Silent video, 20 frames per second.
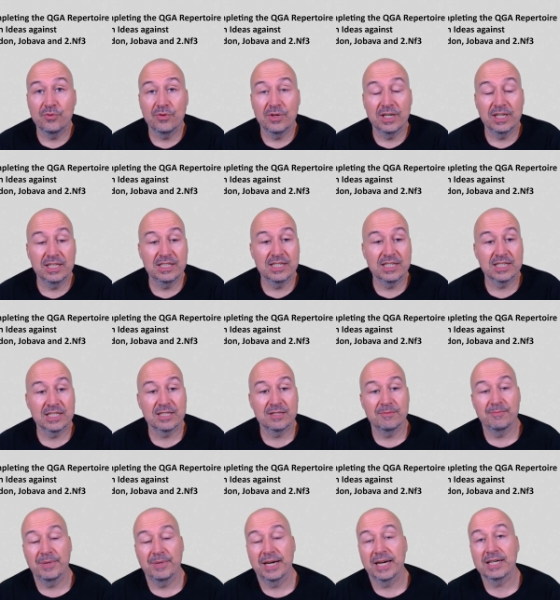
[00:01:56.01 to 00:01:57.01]
leads us
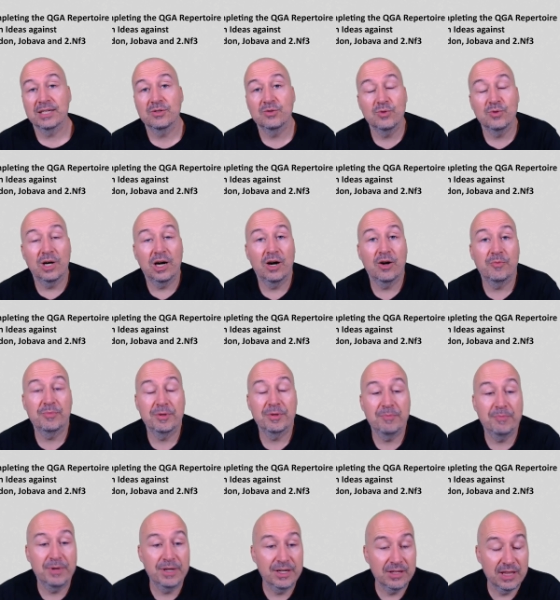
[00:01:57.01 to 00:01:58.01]
back to our
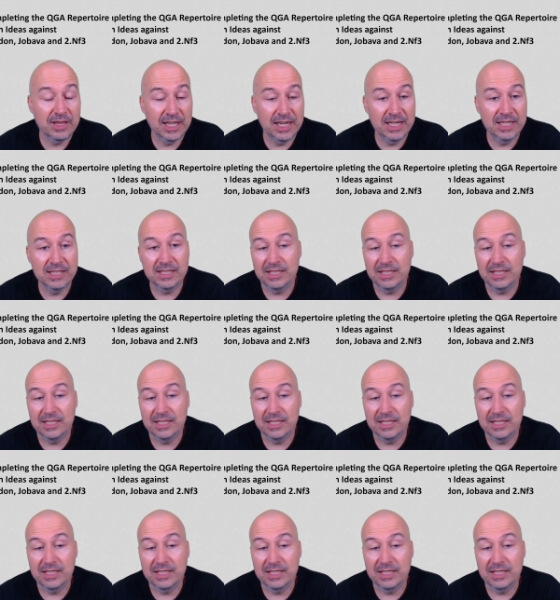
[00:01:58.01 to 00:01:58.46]
prepared lines